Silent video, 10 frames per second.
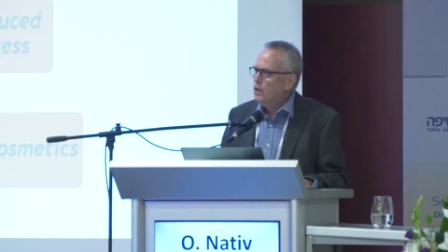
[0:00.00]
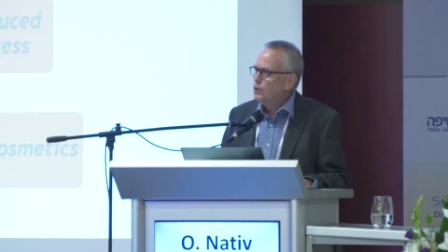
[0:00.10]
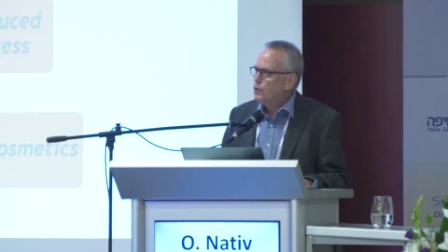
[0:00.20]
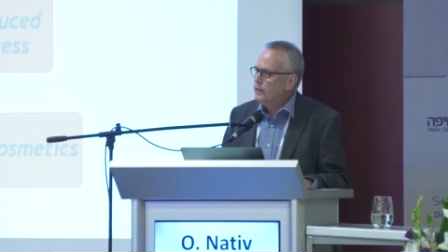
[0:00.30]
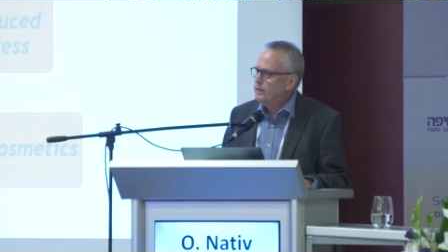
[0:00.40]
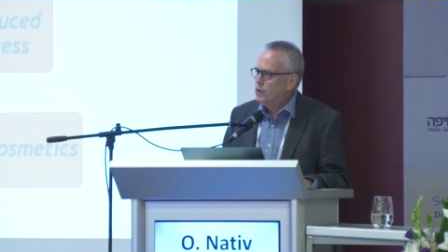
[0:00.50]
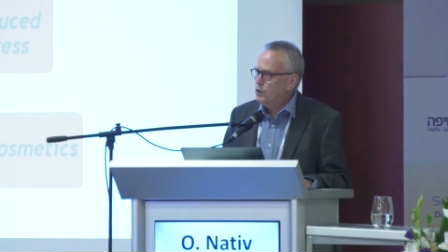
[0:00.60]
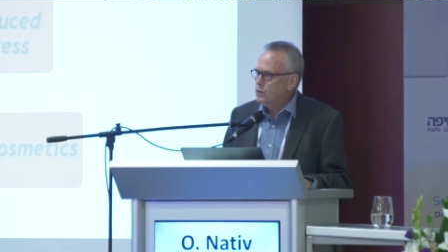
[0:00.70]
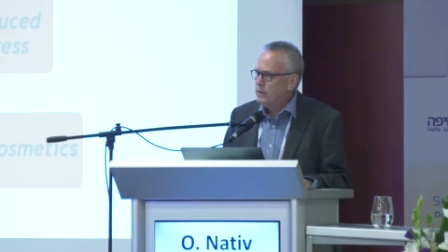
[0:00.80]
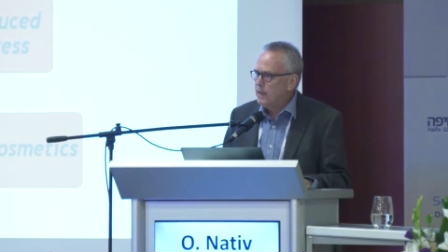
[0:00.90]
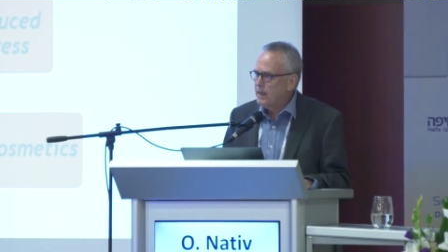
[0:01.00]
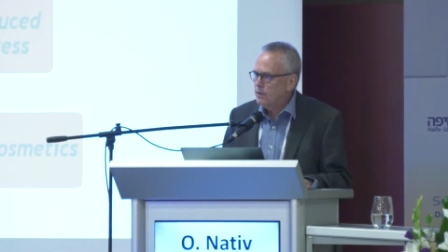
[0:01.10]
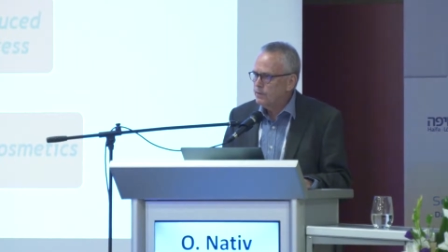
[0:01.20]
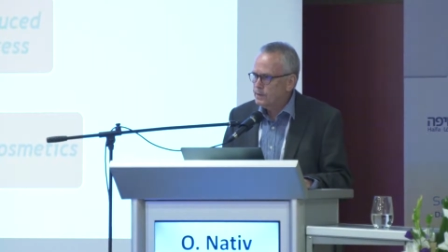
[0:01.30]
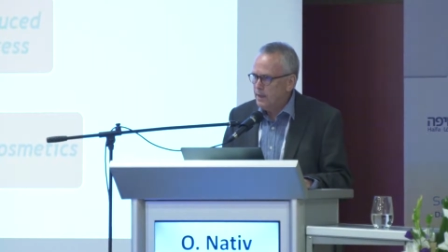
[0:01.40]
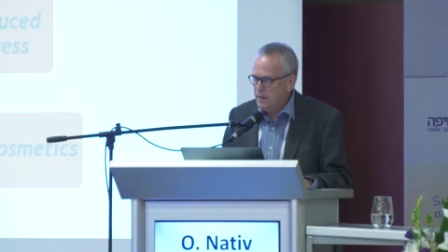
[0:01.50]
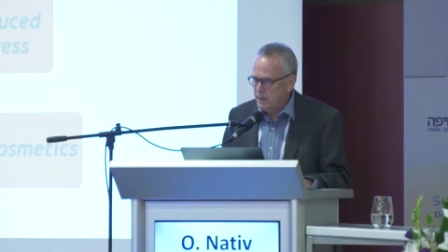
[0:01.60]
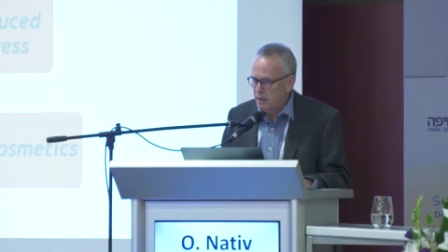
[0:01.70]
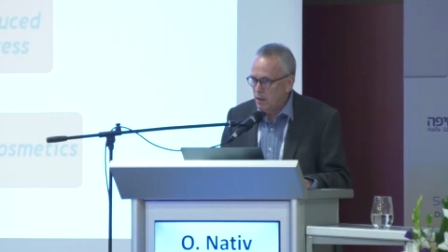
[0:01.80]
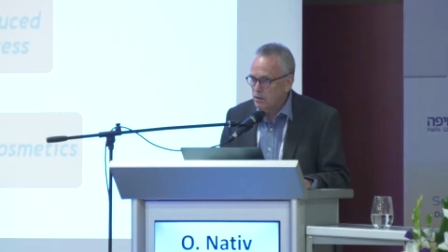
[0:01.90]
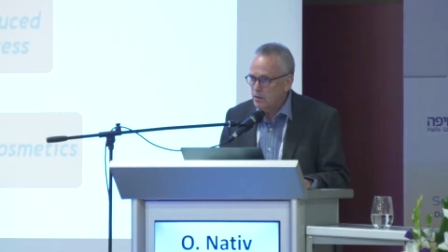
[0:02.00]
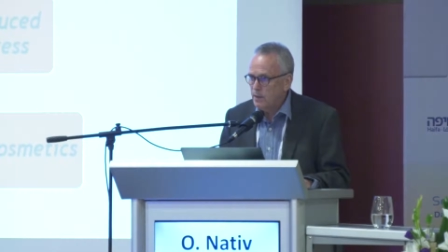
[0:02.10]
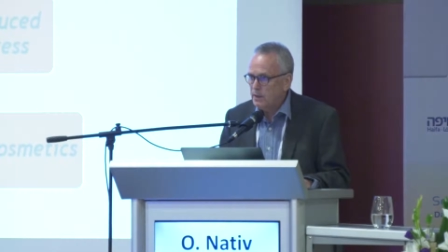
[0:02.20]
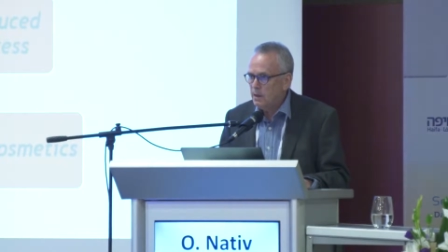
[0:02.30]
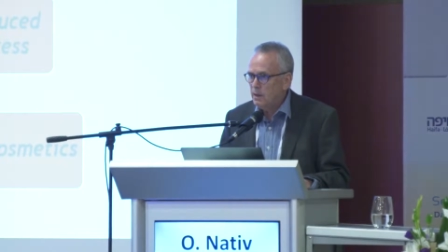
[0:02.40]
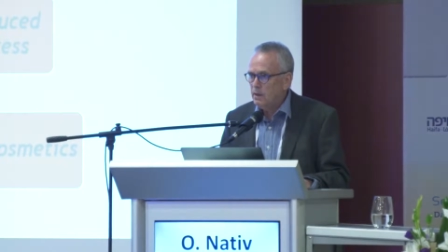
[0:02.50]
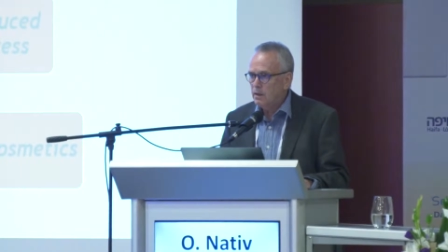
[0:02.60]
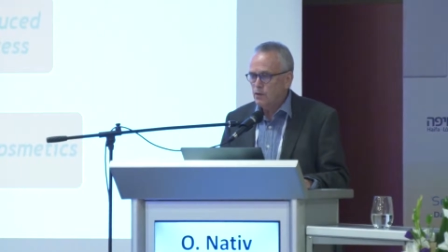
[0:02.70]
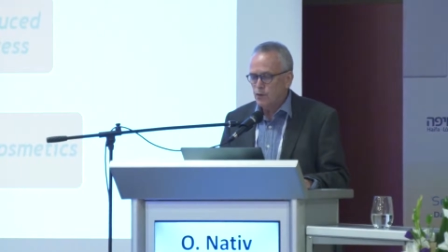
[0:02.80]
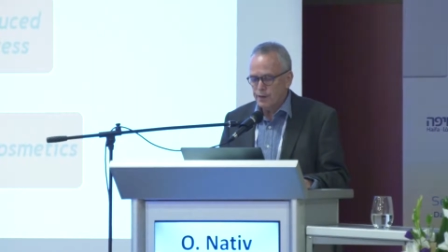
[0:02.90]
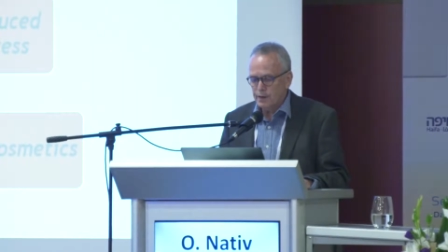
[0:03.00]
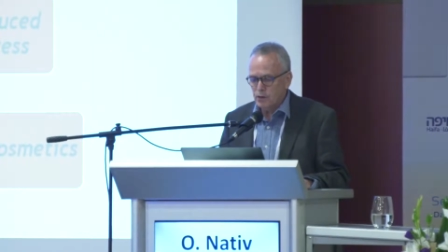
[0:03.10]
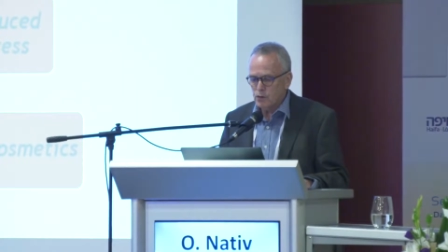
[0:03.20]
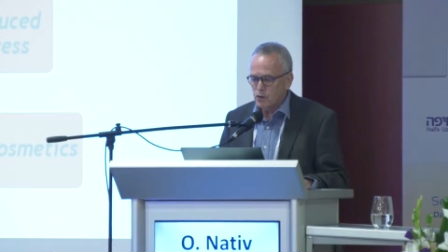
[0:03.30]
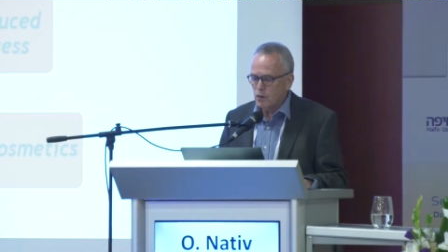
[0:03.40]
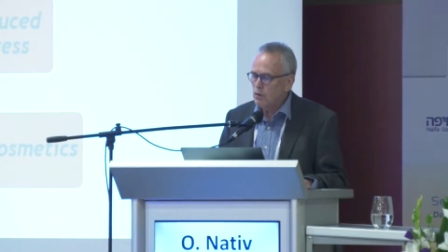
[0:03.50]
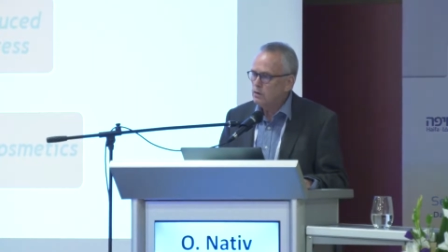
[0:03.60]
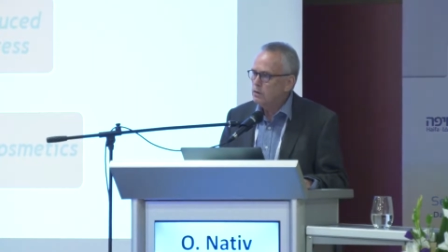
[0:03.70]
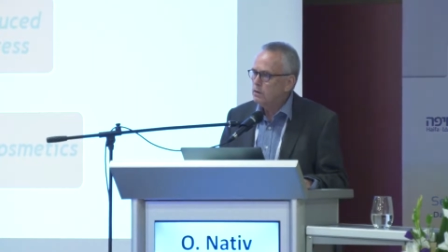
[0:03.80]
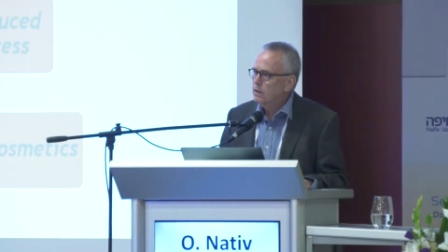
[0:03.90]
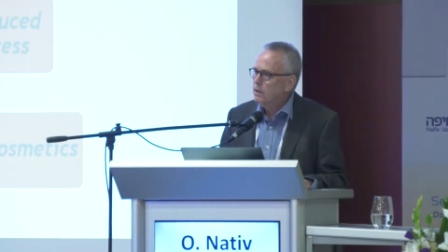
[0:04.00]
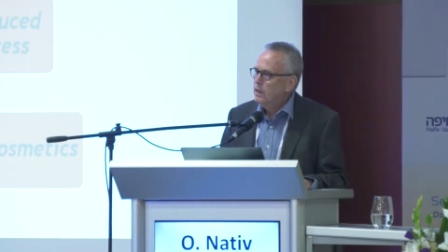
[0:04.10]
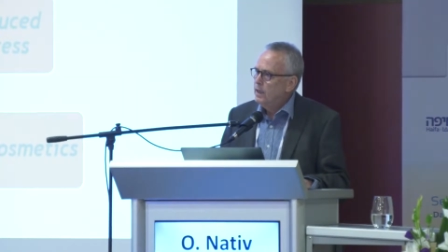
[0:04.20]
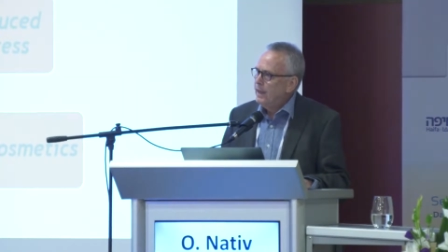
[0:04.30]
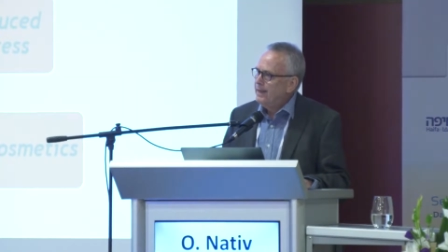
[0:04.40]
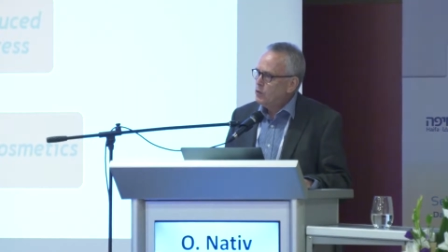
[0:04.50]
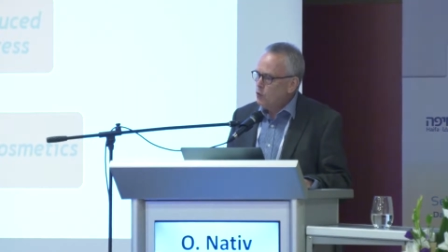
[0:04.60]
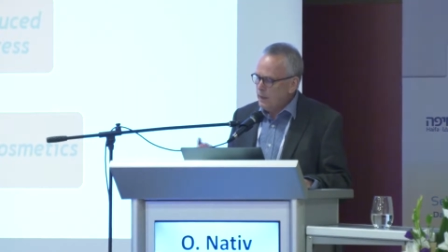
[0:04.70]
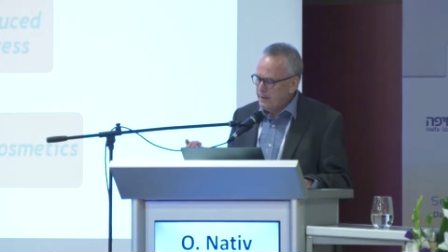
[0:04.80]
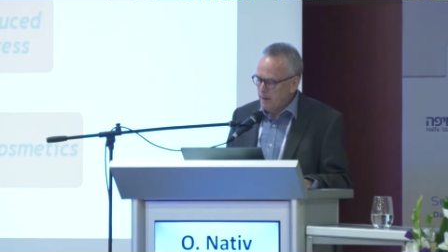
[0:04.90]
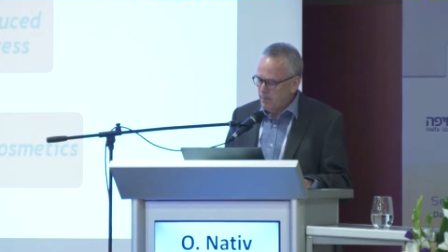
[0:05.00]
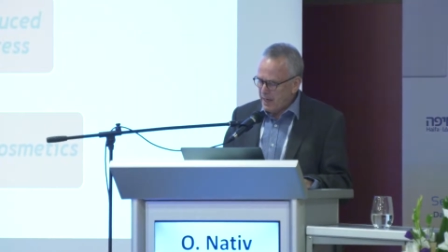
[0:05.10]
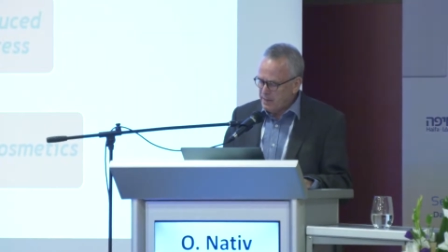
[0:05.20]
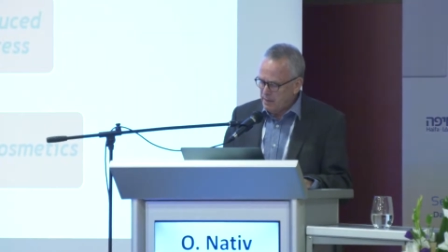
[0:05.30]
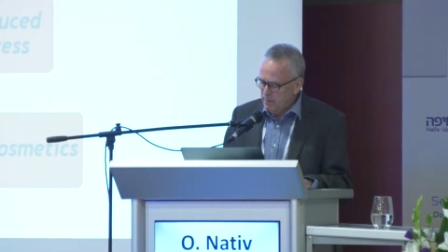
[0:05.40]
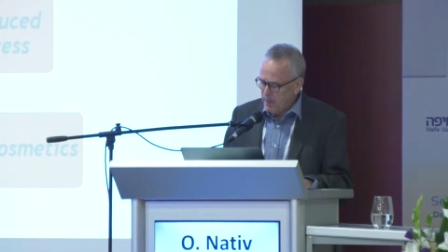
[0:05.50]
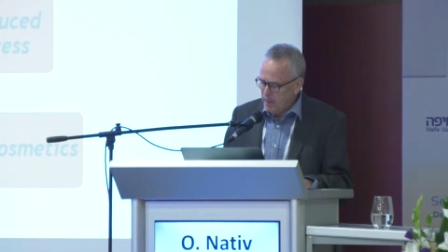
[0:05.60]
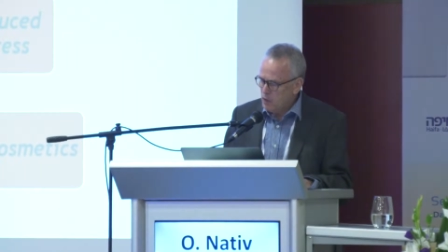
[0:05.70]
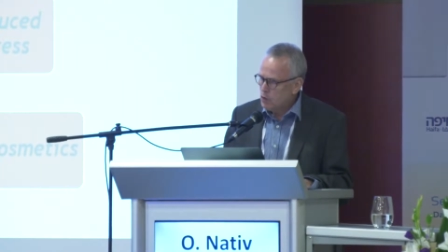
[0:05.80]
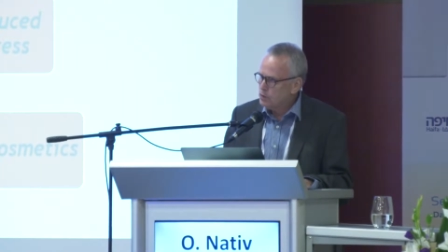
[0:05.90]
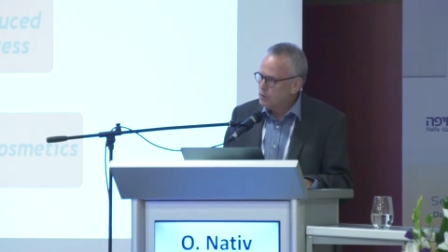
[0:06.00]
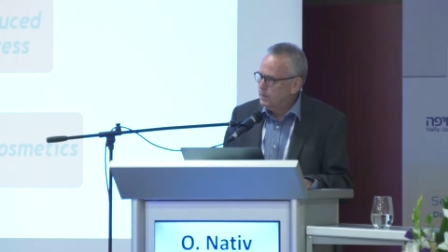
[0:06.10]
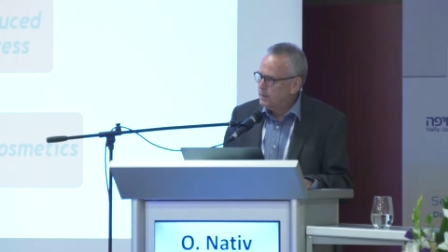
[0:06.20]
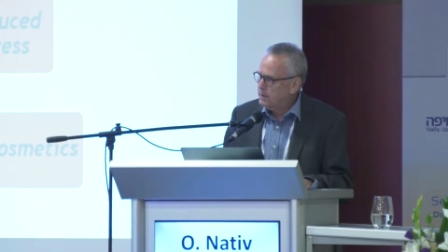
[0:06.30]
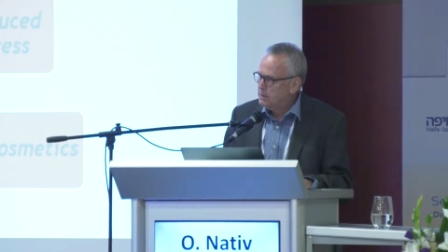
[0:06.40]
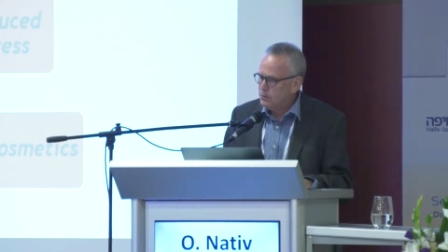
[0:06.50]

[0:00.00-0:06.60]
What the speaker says: to reduce length of stay in the hospital, to reduce cost, and to get the maximal cosmetic